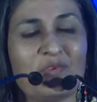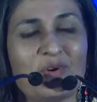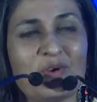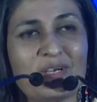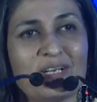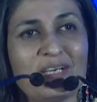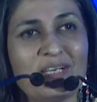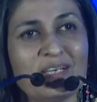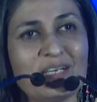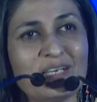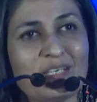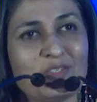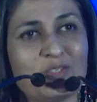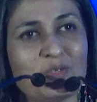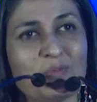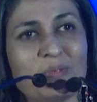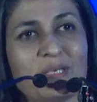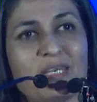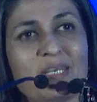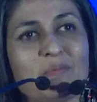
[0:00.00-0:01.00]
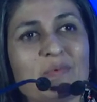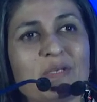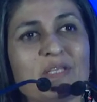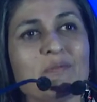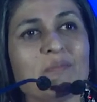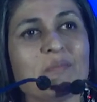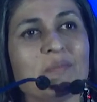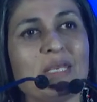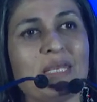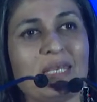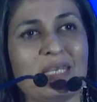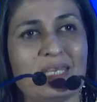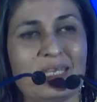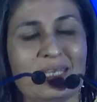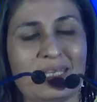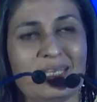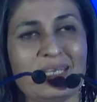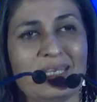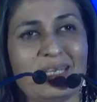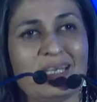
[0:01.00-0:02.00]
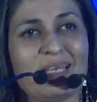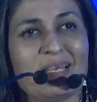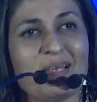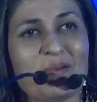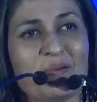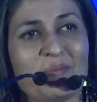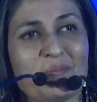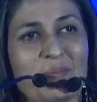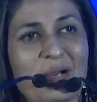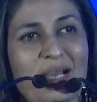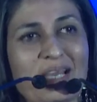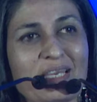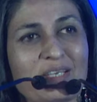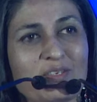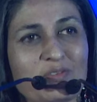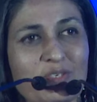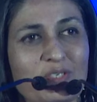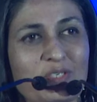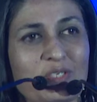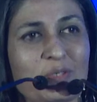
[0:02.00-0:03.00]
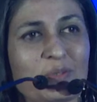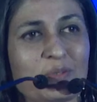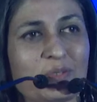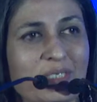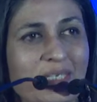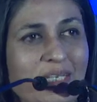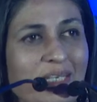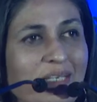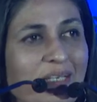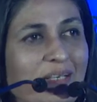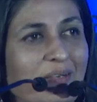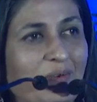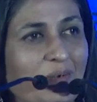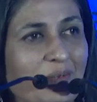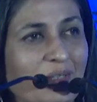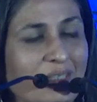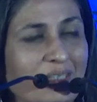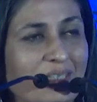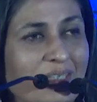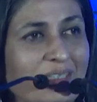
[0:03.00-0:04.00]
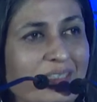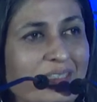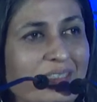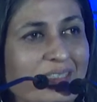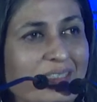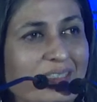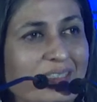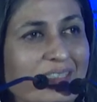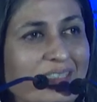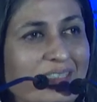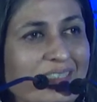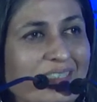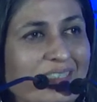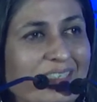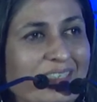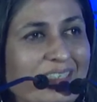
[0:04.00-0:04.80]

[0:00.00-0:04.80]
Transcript: for her to be with me, by introducing all this,